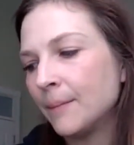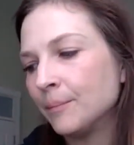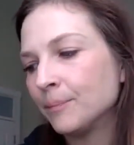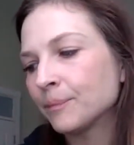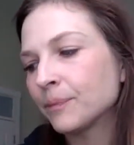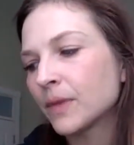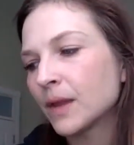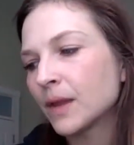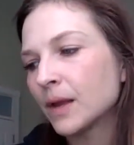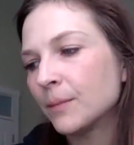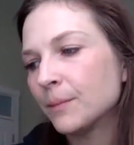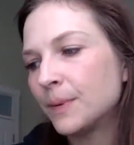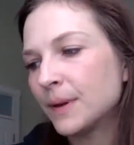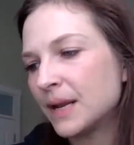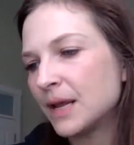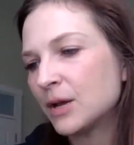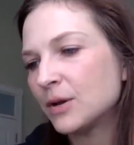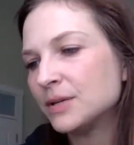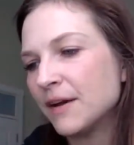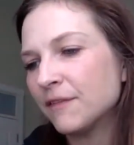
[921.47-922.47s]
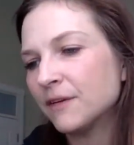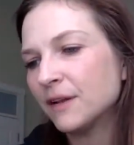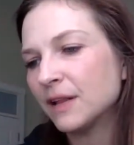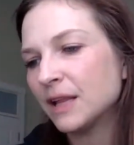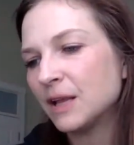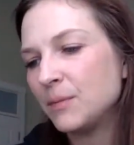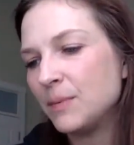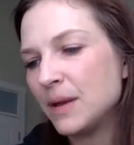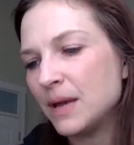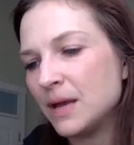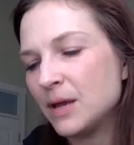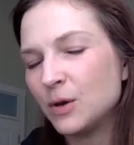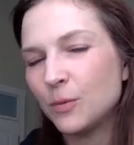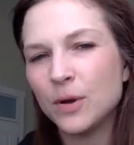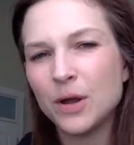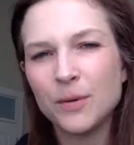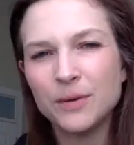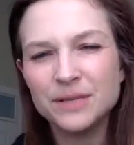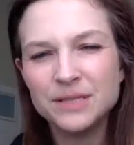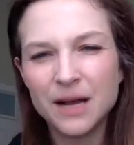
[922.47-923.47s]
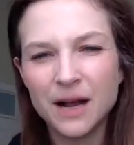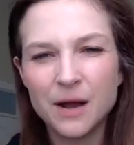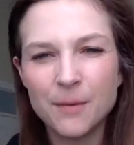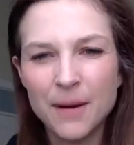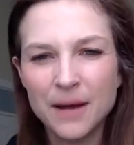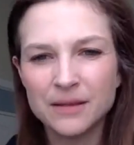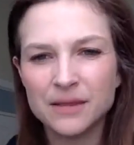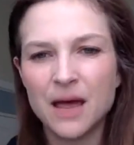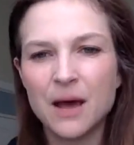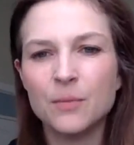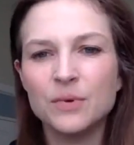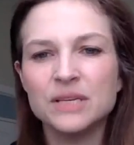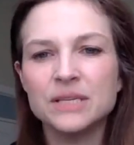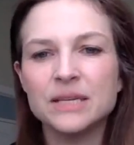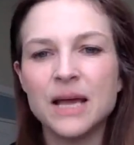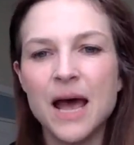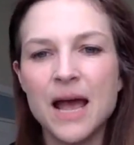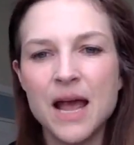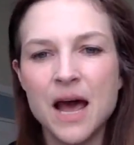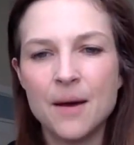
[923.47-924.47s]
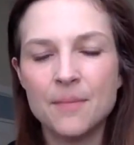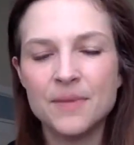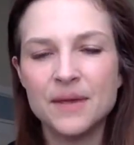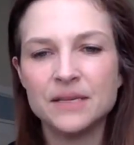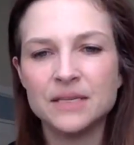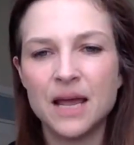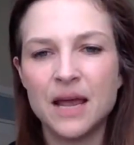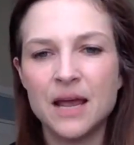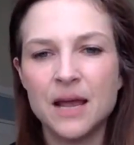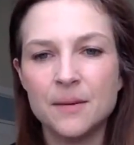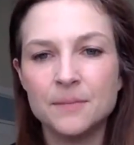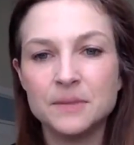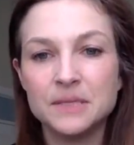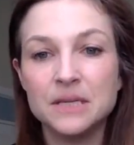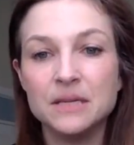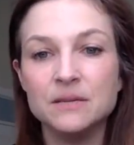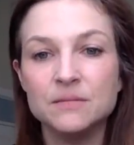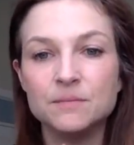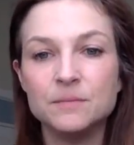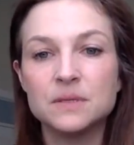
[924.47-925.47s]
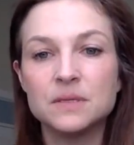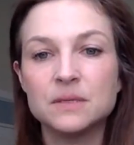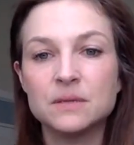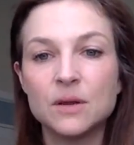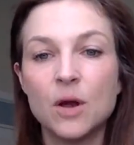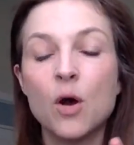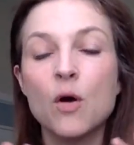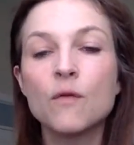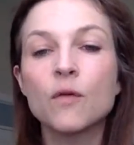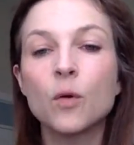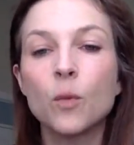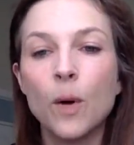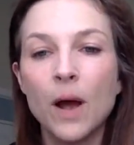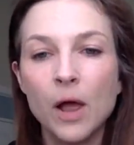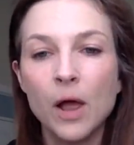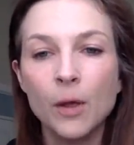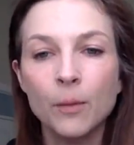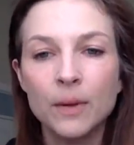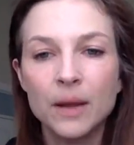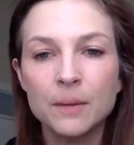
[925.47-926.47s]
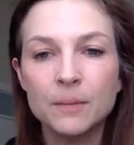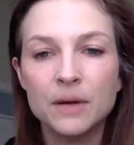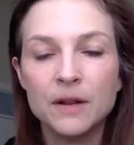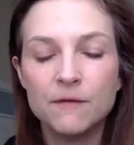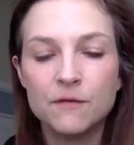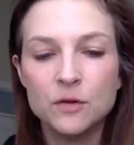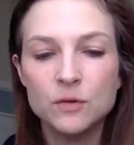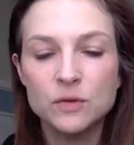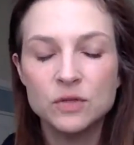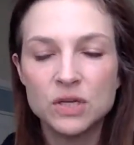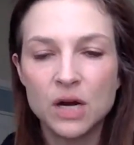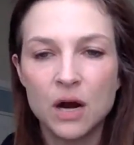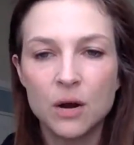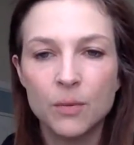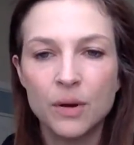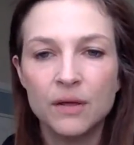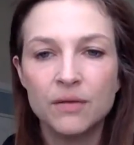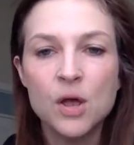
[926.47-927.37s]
But it could definitely be, we always talk about that with SciOp, that SciOp seems overwhelming. But if you start with